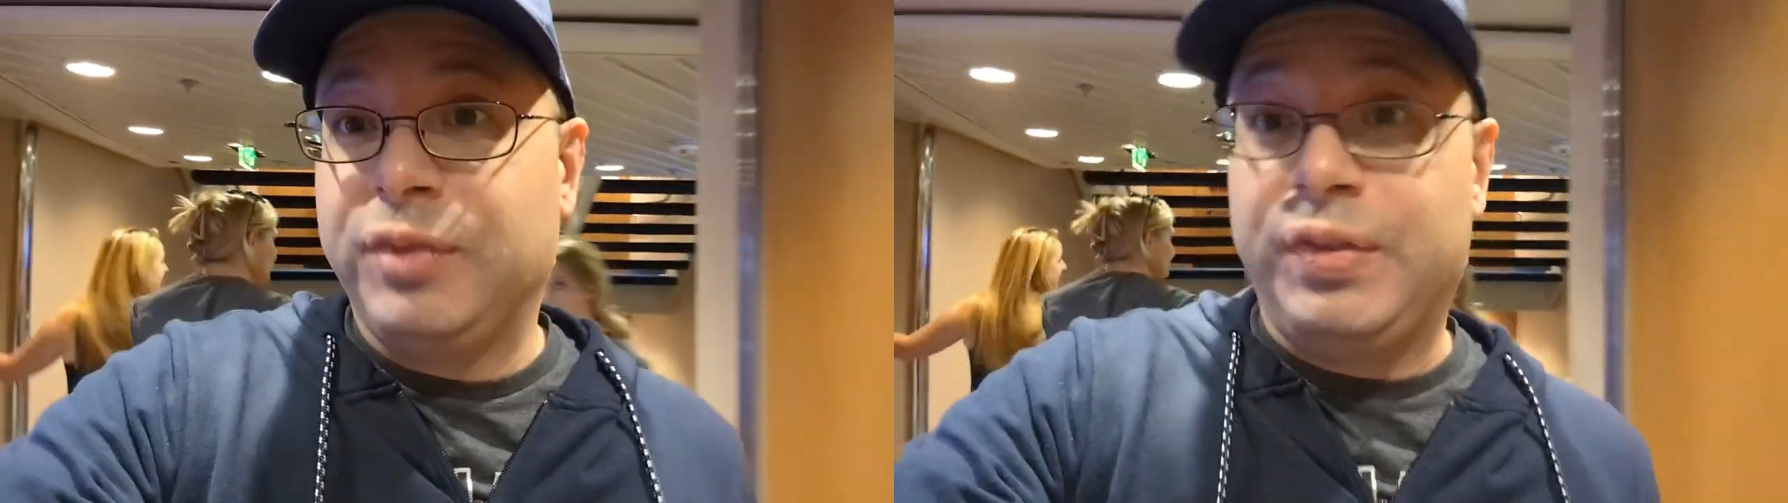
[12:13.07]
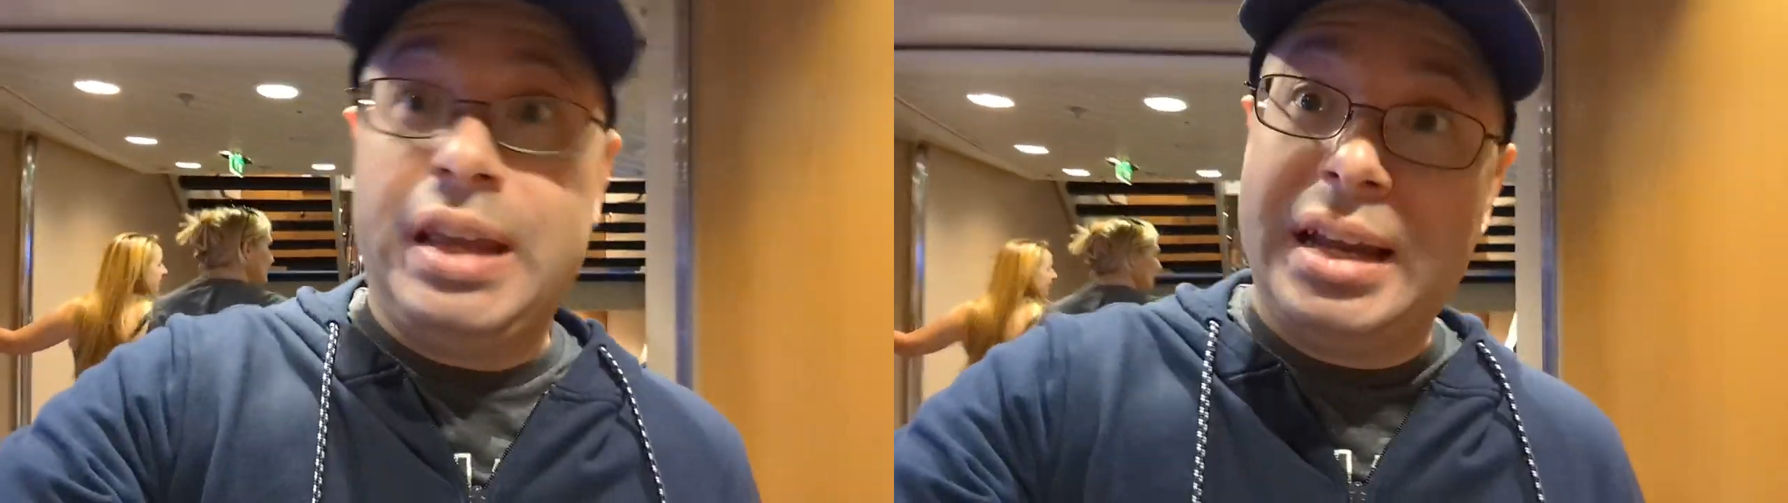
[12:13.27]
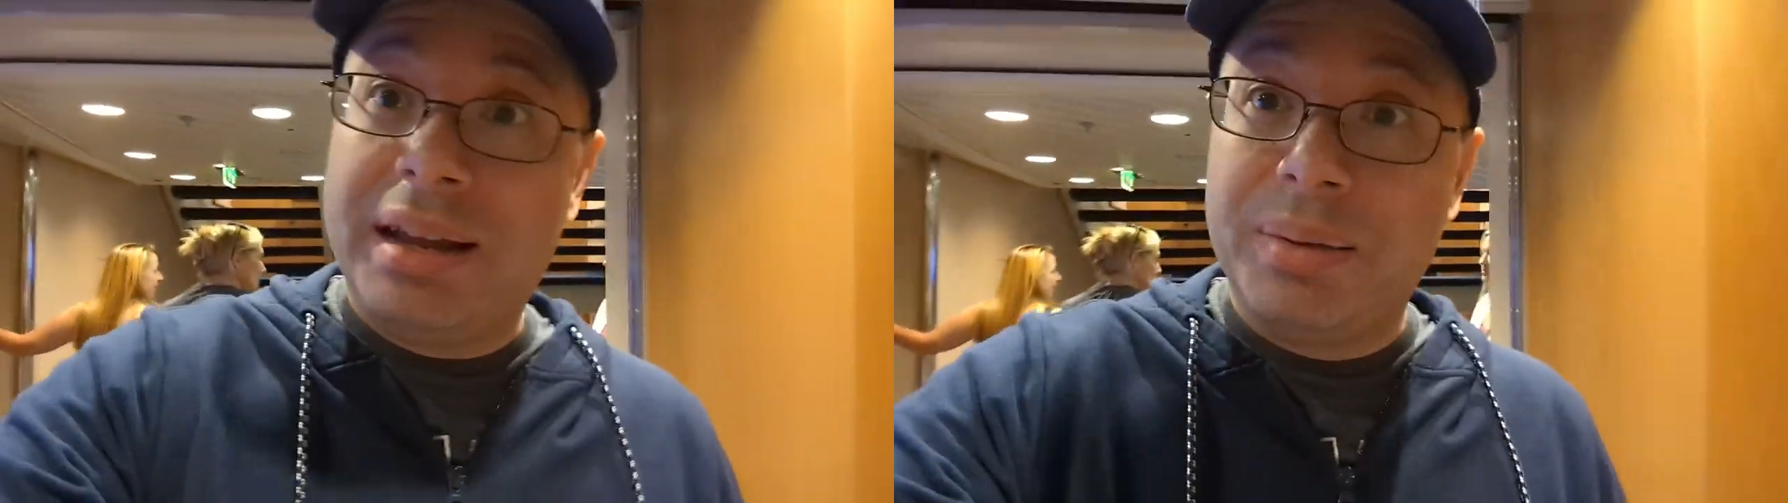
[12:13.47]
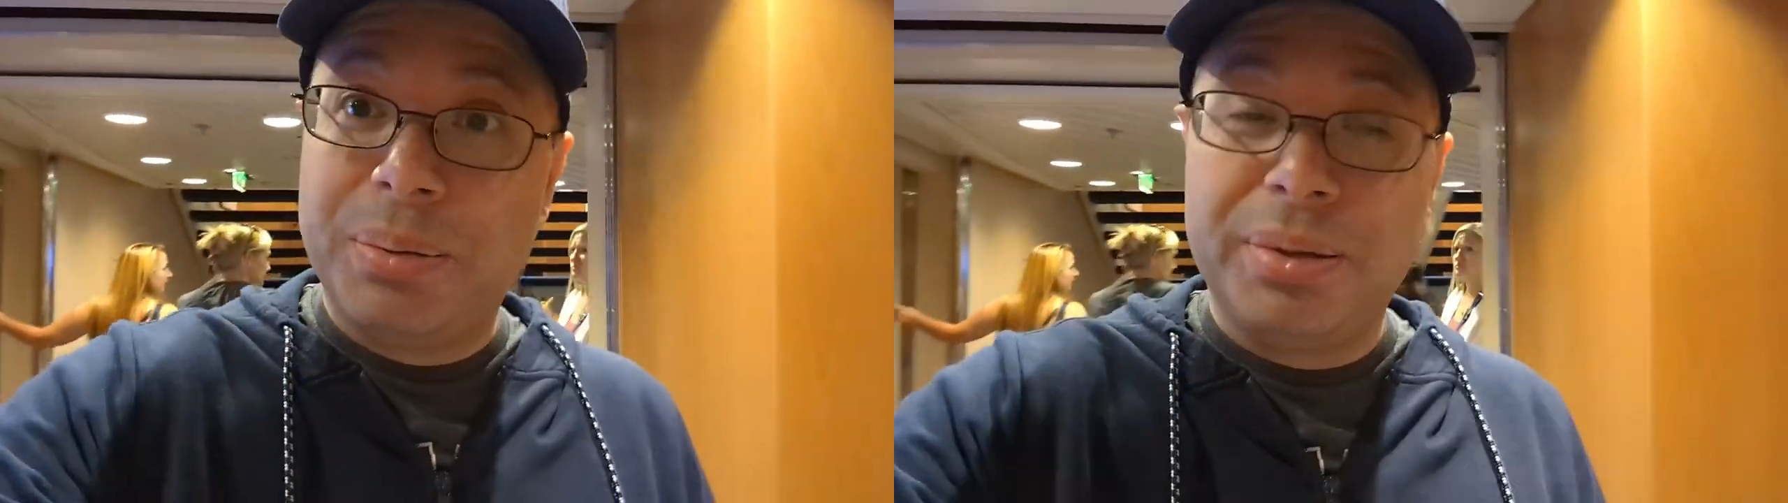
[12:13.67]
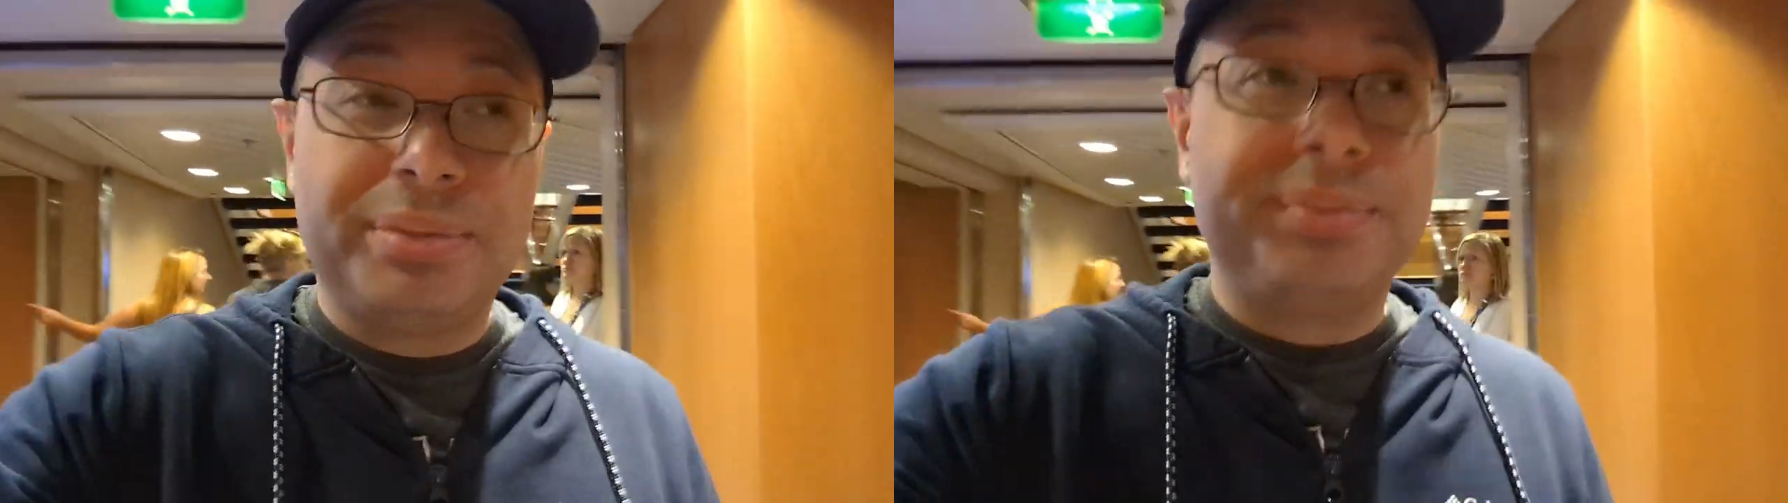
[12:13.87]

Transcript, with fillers: if they can help.